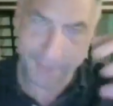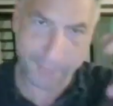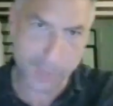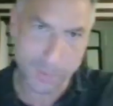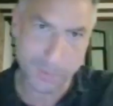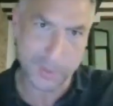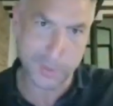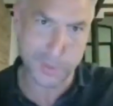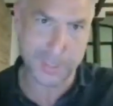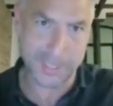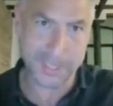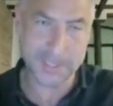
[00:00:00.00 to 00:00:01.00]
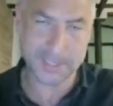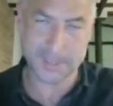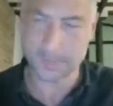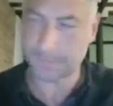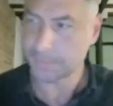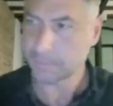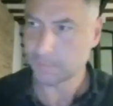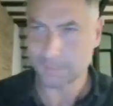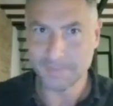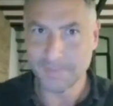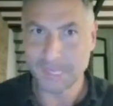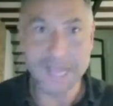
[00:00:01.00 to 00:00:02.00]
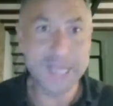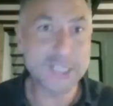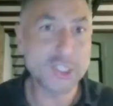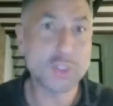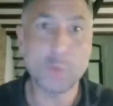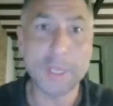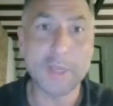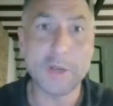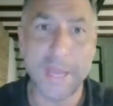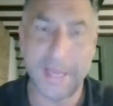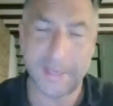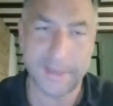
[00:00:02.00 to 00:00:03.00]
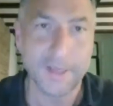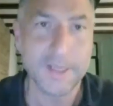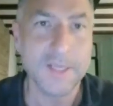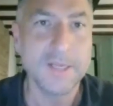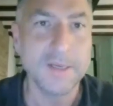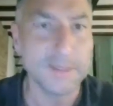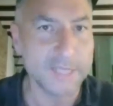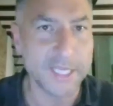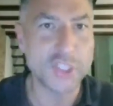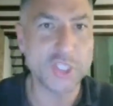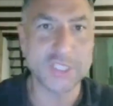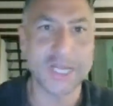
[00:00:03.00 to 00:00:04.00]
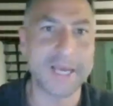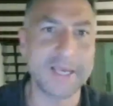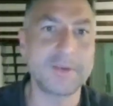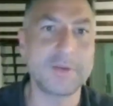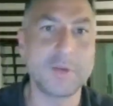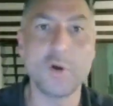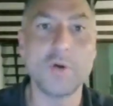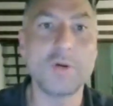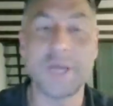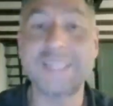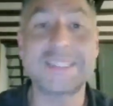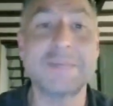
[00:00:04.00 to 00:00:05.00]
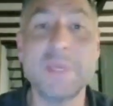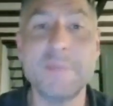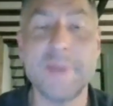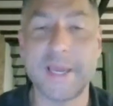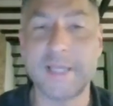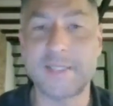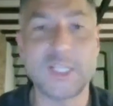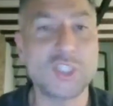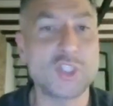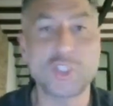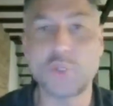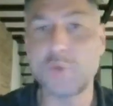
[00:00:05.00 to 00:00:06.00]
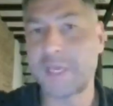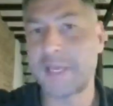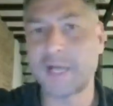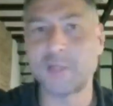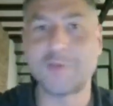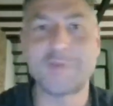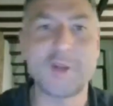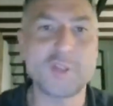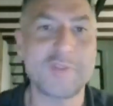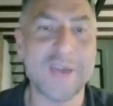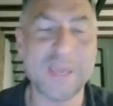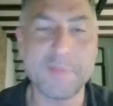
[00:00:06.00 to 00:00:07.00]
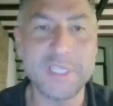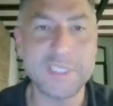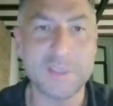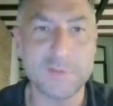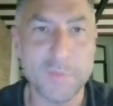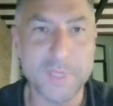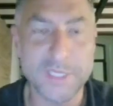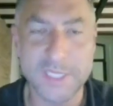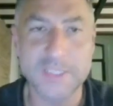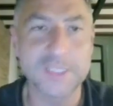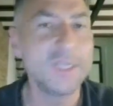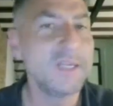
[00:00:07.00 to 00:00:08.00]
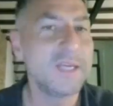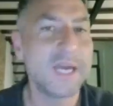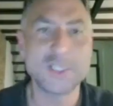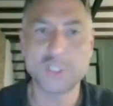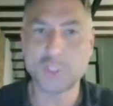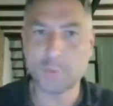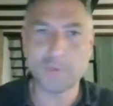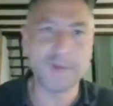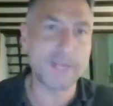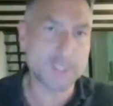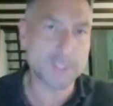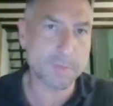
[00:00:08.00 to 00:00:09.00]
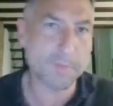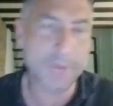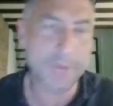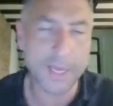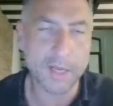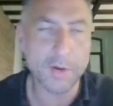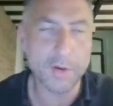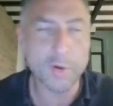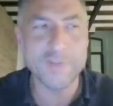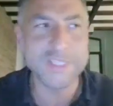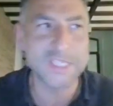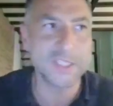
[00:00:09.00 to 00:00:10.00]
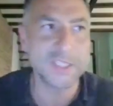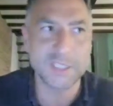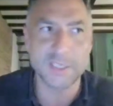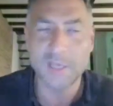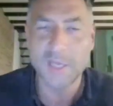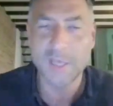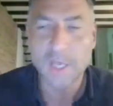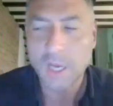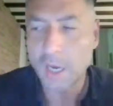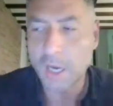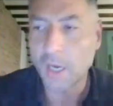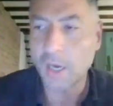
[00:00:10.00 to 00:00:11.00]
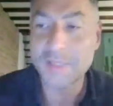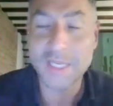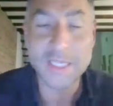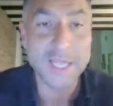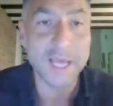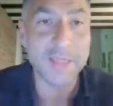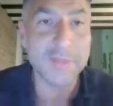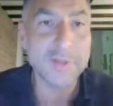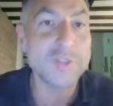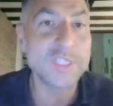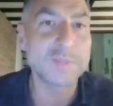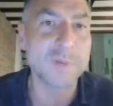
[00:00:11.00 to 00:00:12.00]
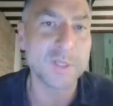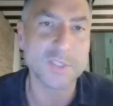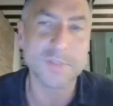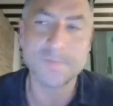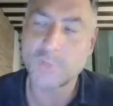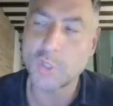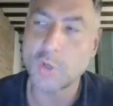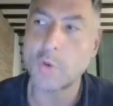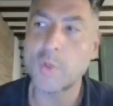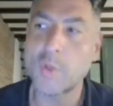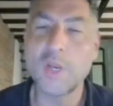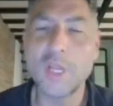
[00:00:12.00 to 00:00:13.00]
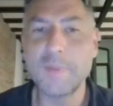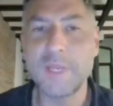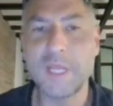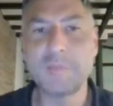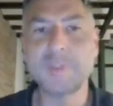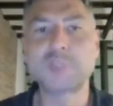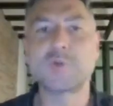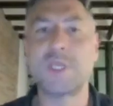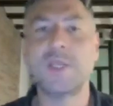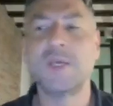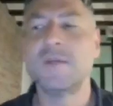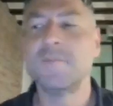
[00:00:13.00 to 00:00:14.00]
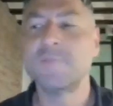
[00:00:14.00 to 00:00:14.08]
halfway between this and just a regular bank that is just like, SME bank that is just looking at the financial viability of the business and just providing some like loan facility that is like 3 to 6 months. So we're a little bit in between.